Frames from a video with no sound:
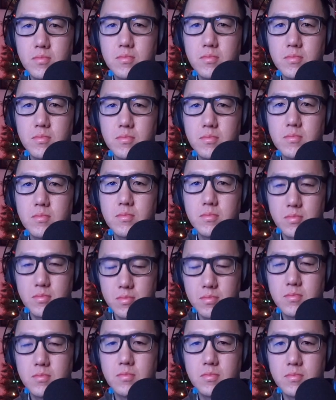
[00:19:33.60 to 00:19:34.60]

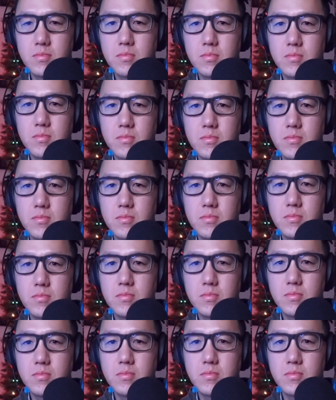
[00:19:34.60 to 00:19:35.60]

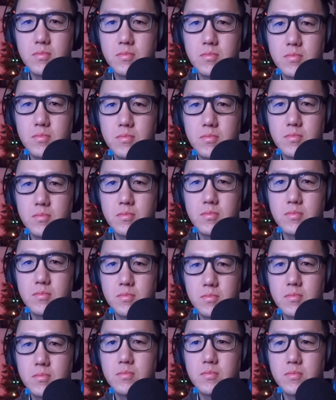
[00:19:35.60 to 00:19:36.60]

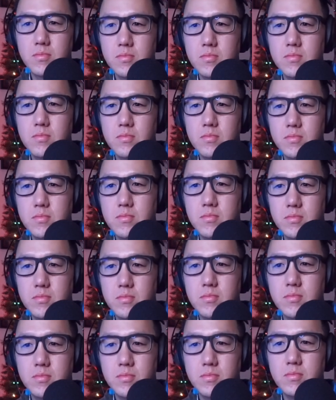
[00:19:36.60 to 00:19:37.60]

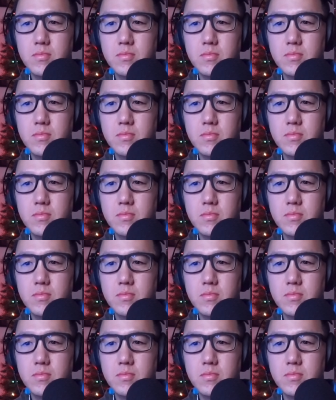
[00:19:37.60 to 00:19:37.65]
(silent)